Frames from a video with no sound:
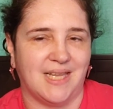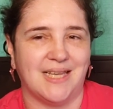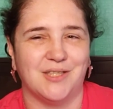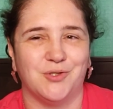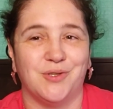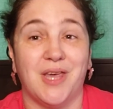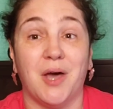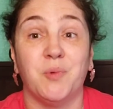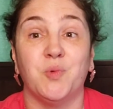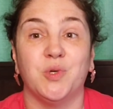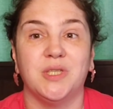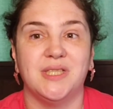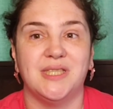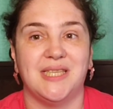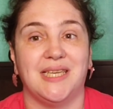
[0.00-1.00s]
So that
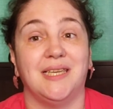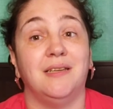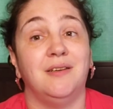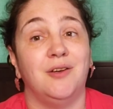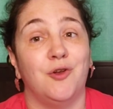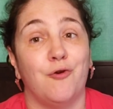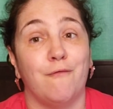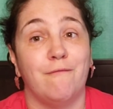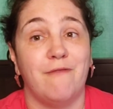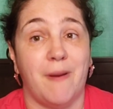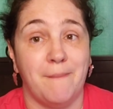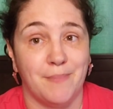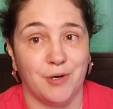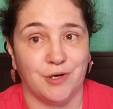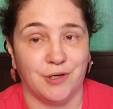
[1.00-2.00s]
was in
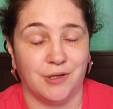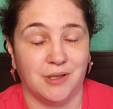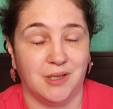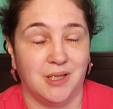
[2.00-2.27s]
November.